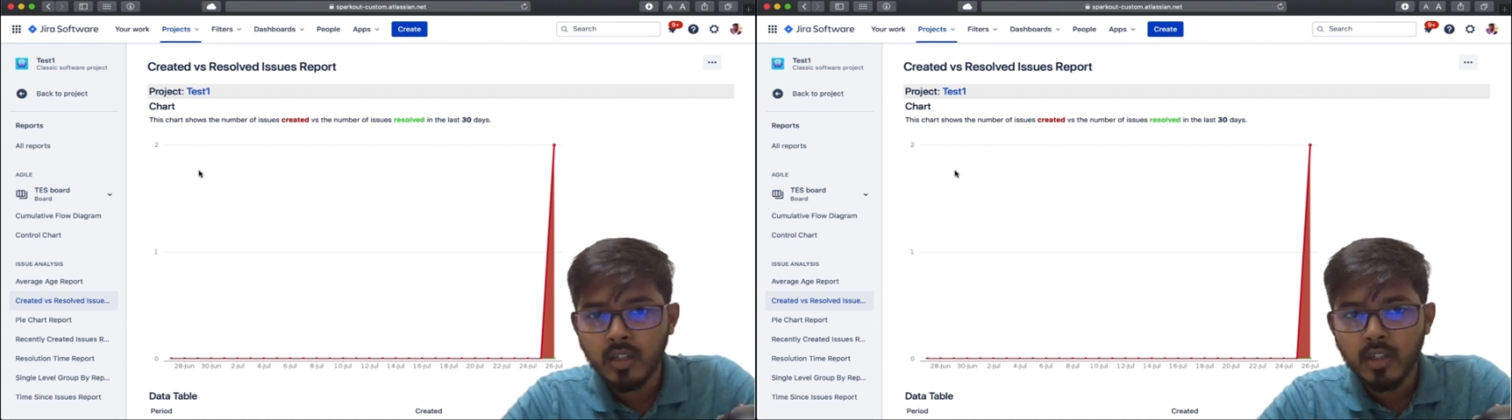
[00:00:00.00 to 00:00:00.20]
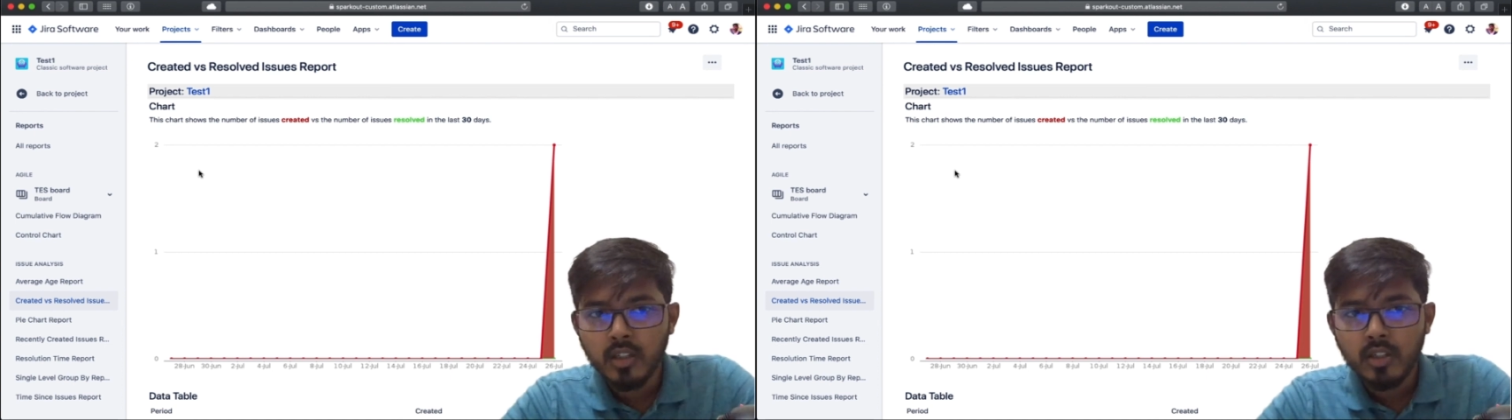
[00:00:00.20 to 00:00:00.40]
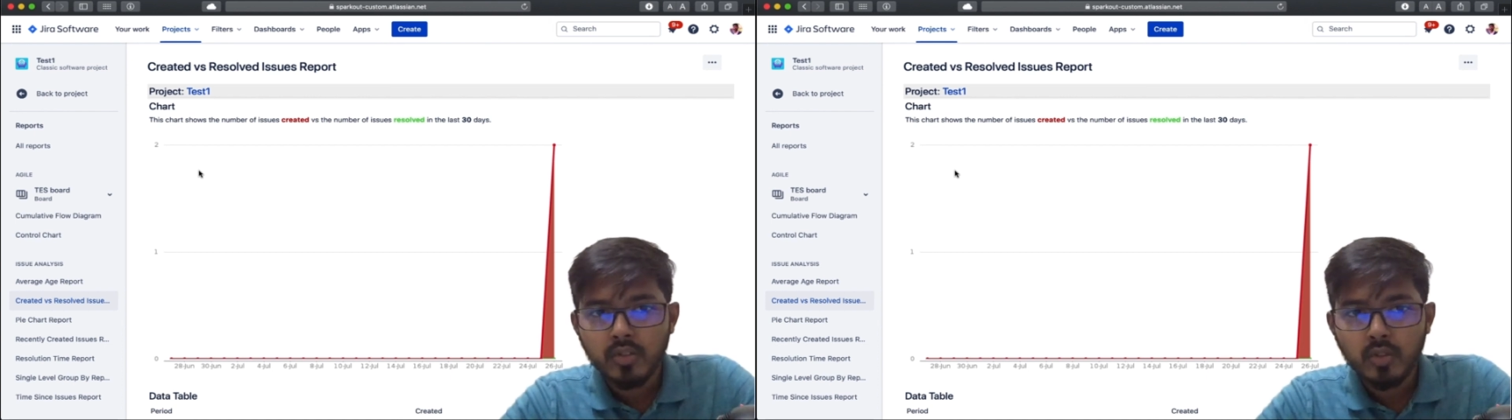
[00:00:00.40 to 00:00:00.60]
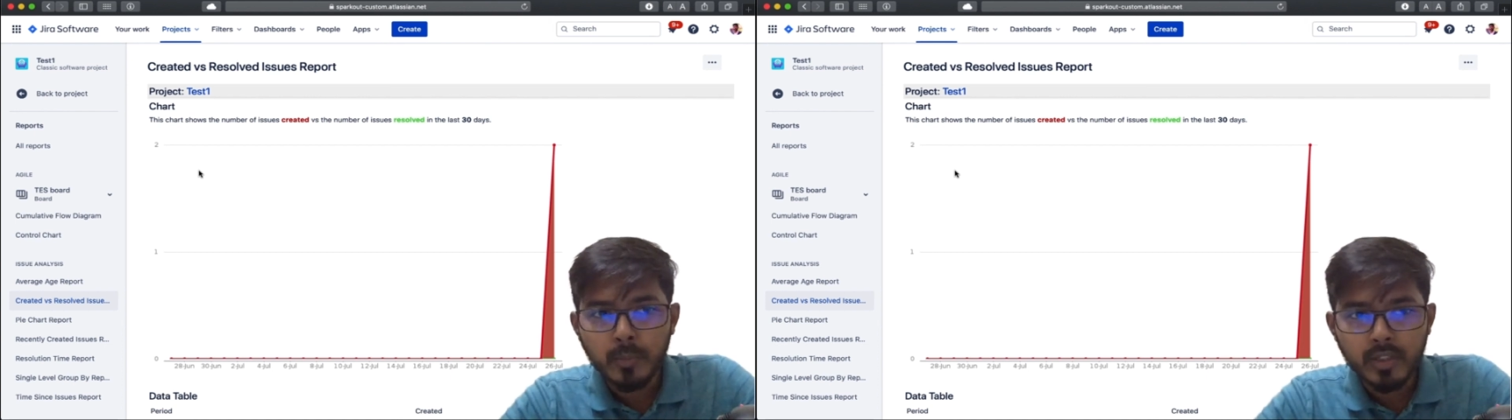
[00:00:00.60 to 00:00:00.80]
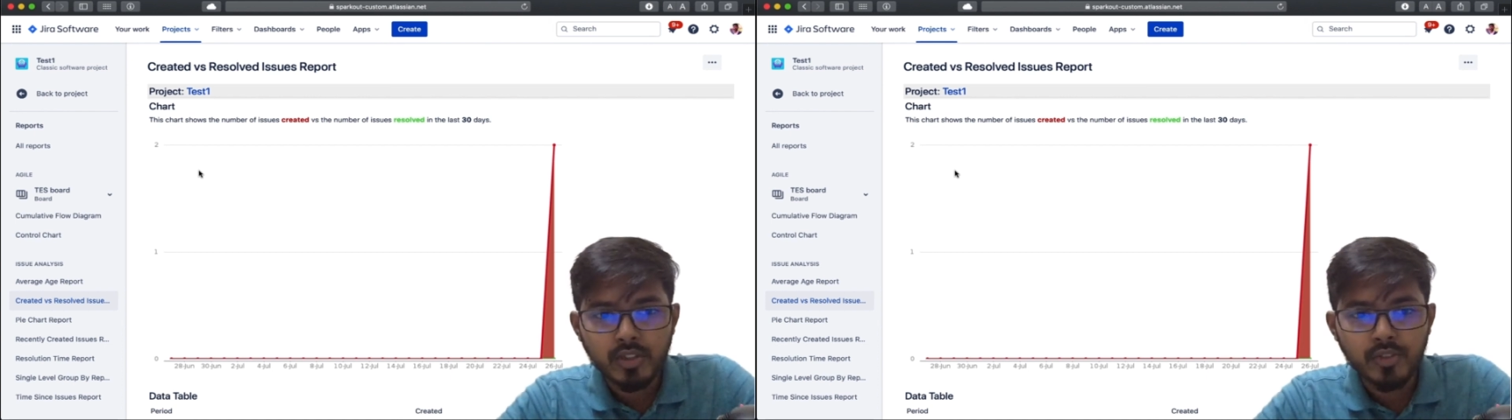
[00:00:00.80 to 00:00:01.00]
So
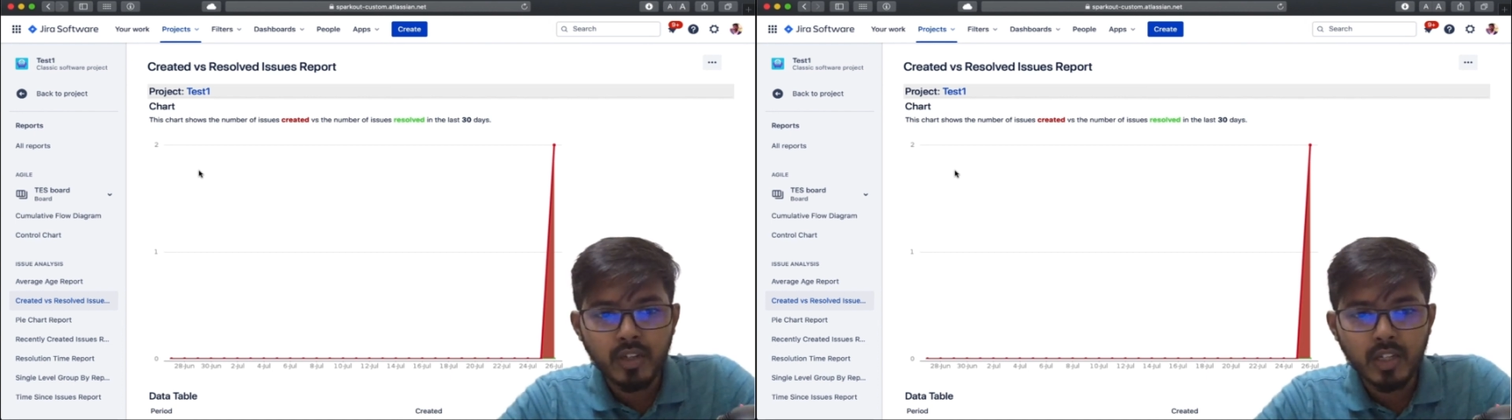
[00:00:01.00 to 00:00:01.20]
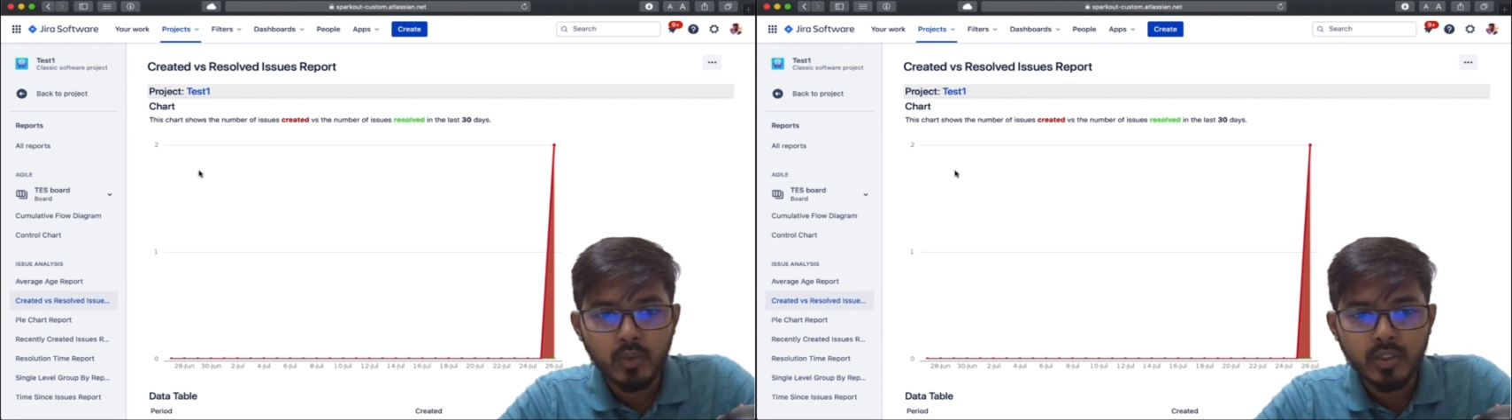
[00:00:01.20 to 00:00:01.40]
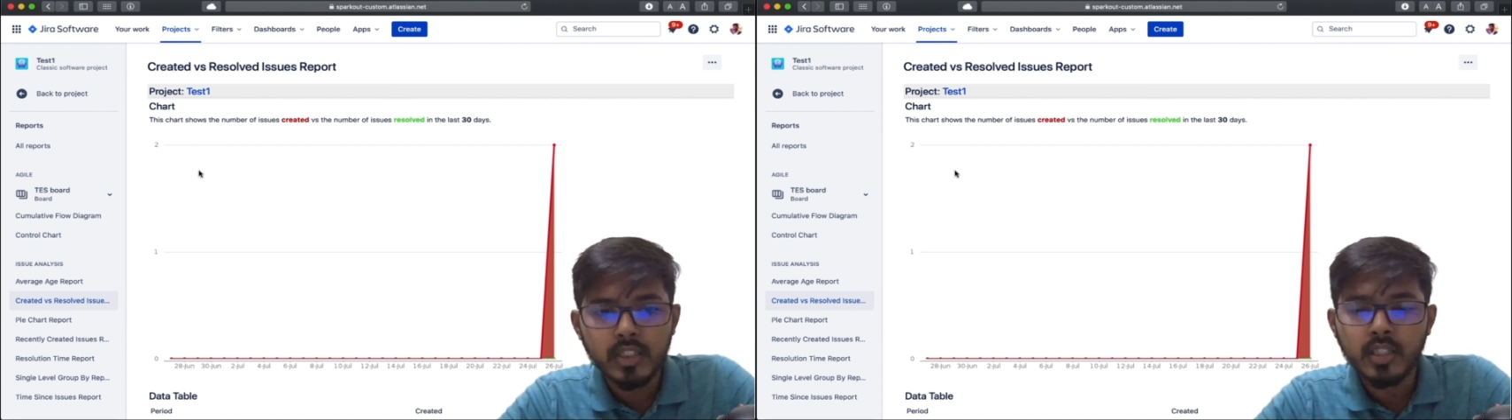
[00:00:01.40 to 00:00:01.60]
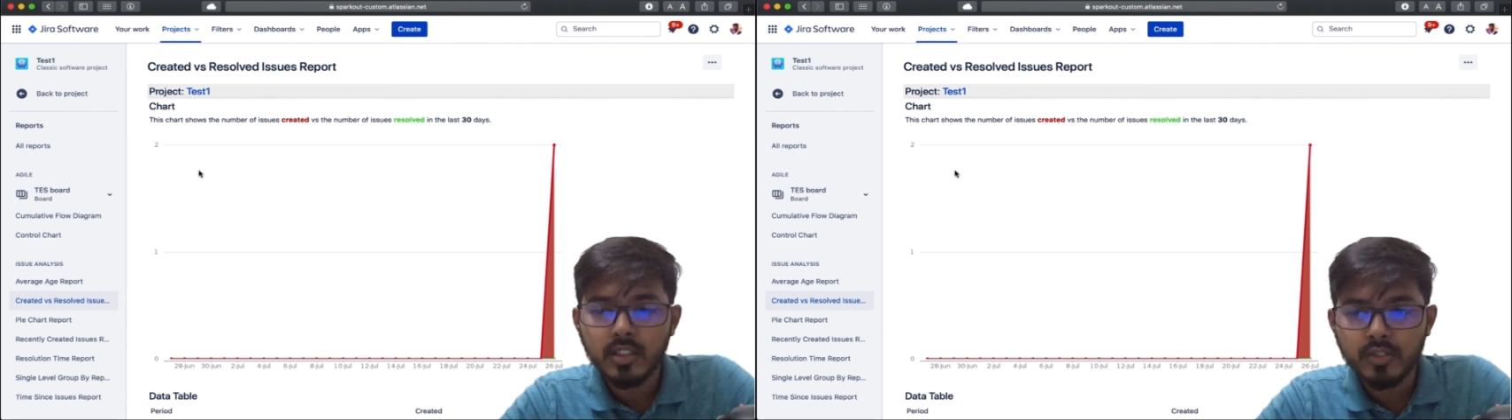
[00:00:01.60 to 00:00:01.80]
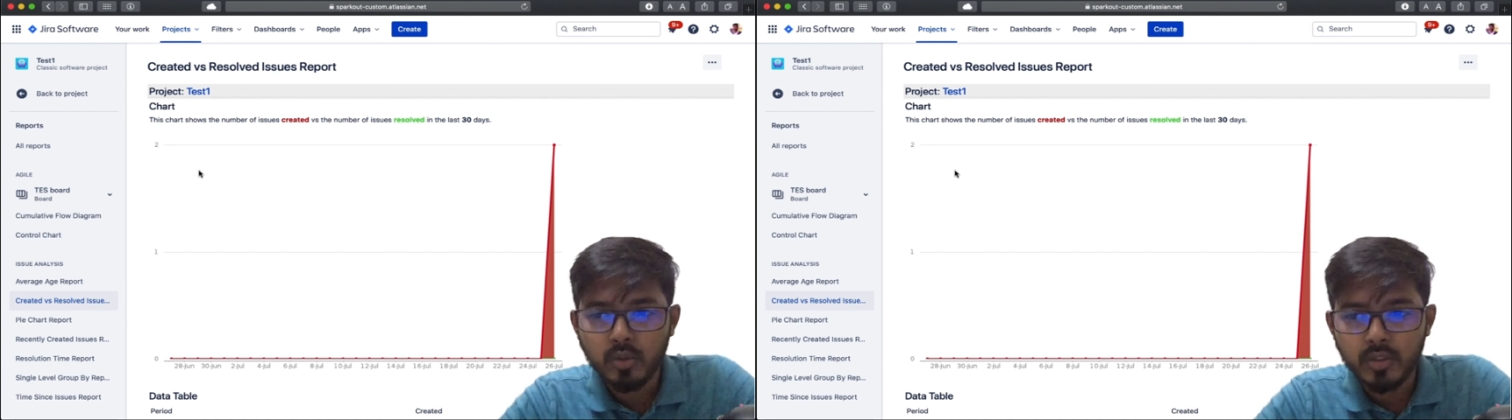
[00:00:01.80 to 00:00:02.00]
best of luck with it.
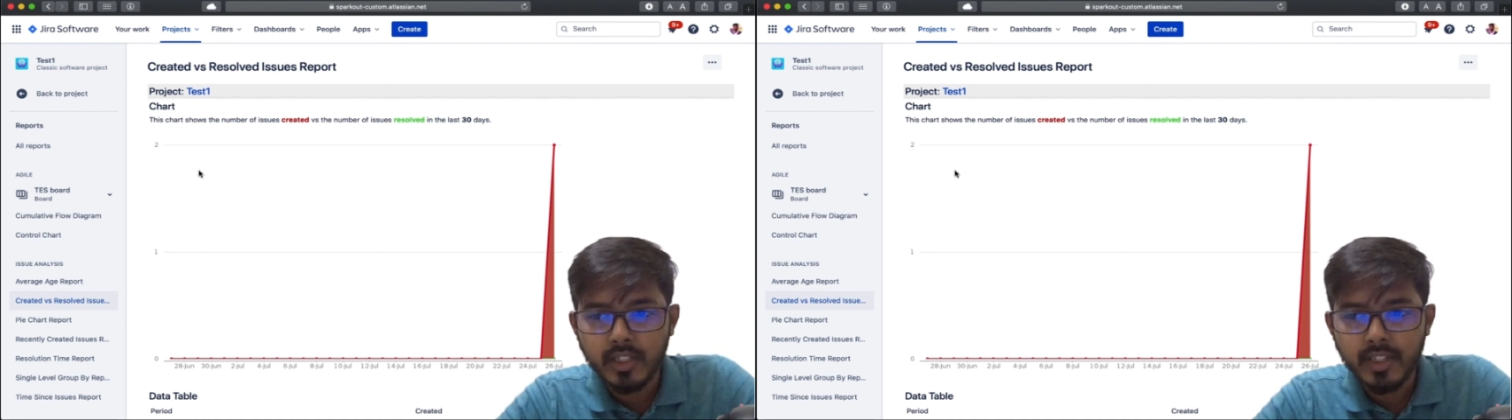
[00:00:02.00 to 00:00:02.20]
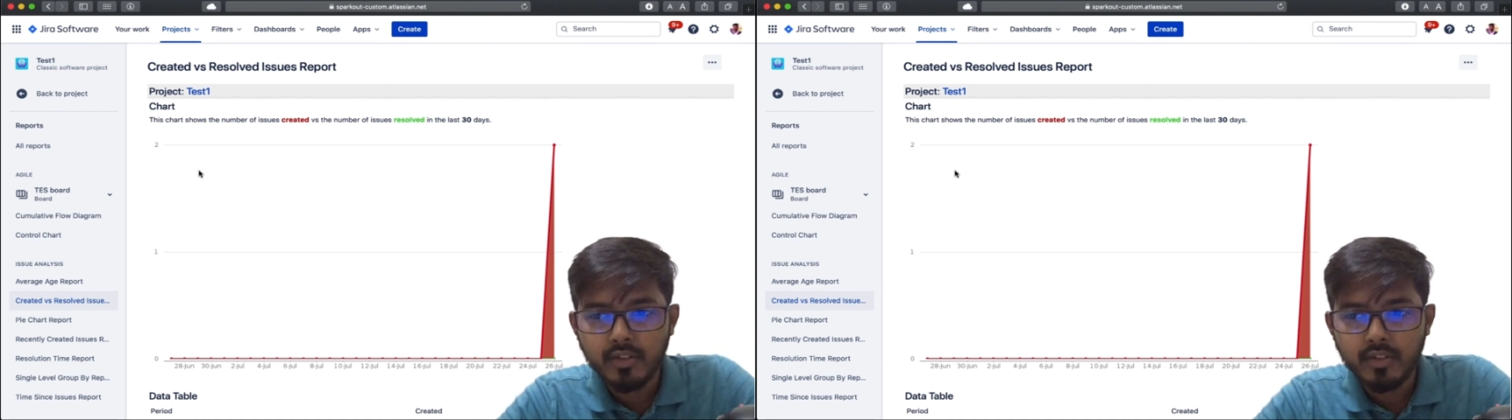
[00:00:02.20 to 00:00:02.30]
So in the next